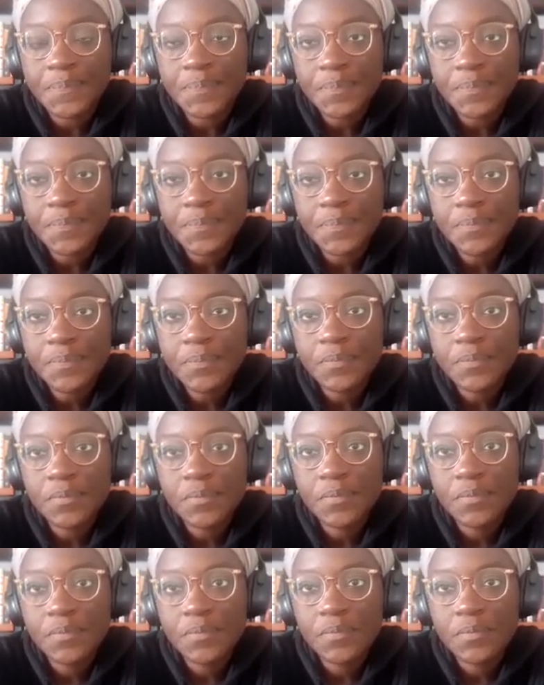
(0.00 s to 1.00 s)

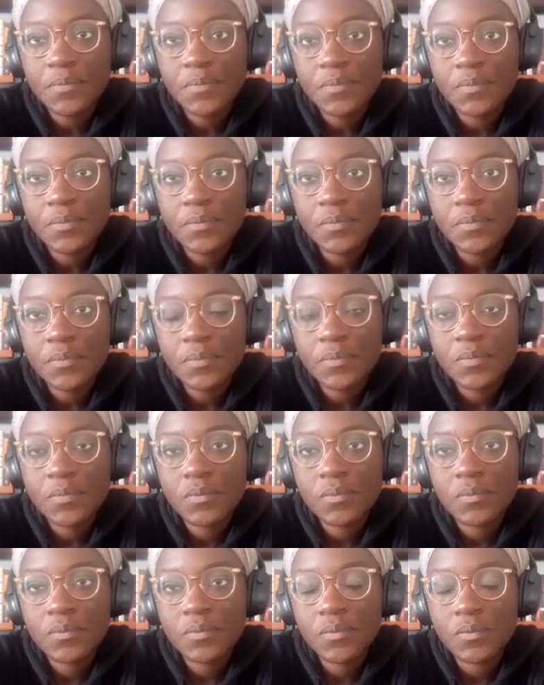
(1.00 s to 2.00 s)

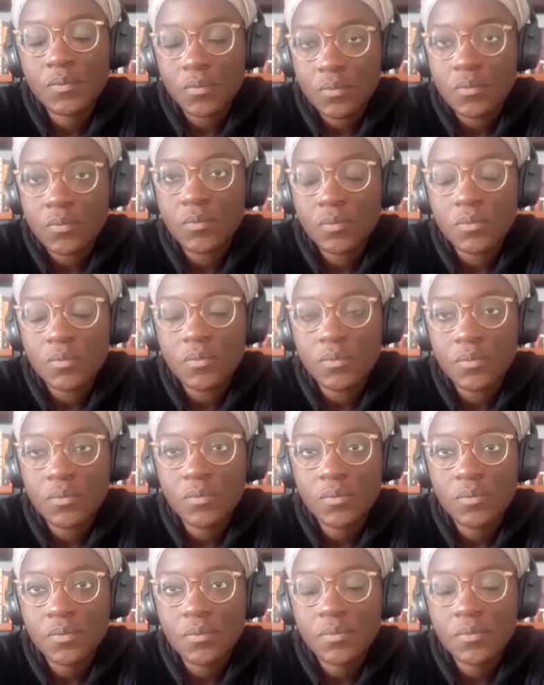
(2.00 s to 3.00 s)

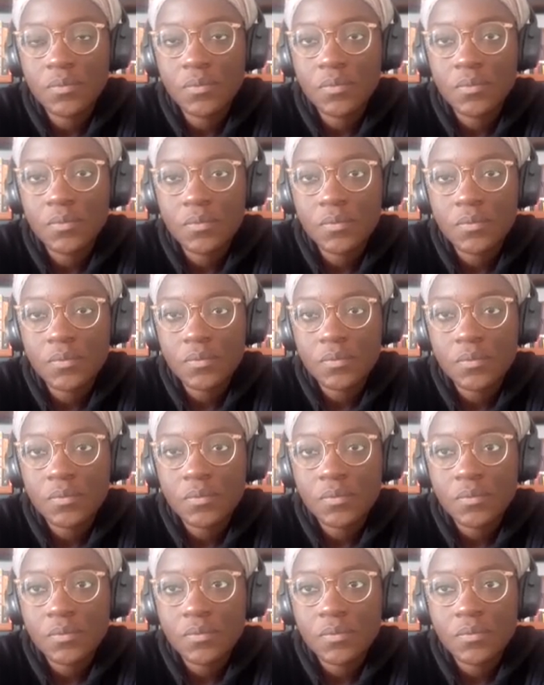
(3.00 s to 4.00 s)

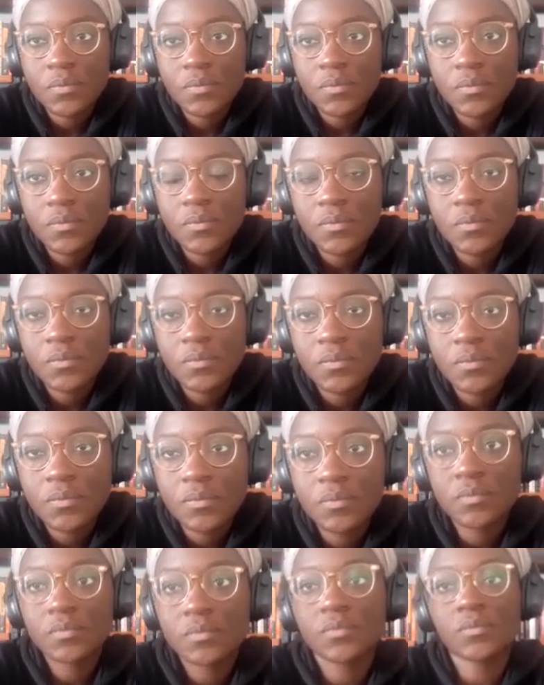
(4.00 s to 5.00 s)

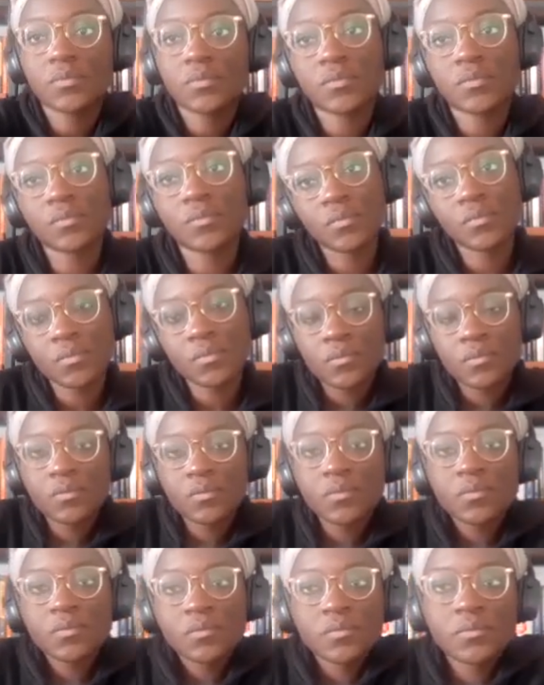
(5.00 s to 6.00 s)

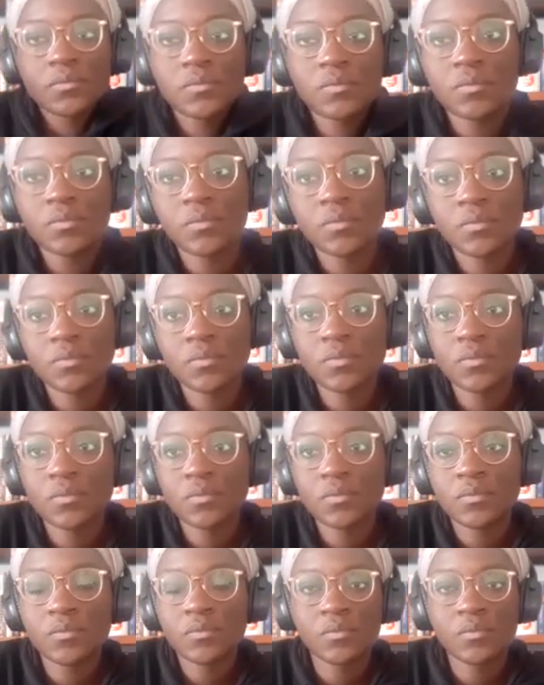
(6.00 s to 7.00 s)

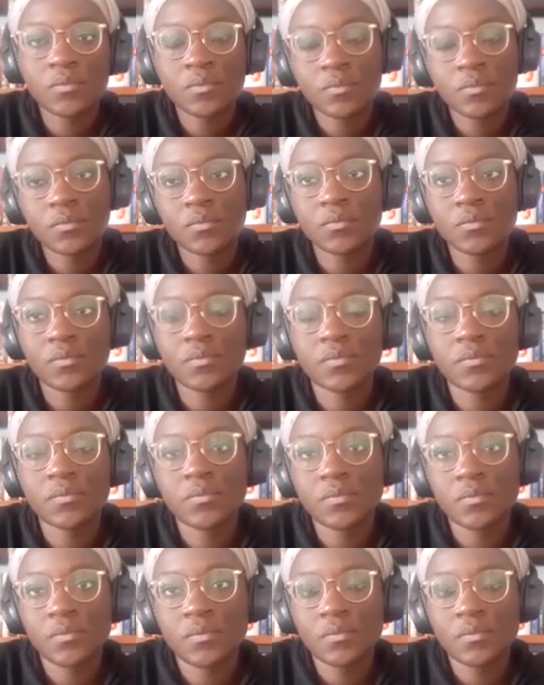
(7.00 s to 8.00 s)
This person isn't speaking.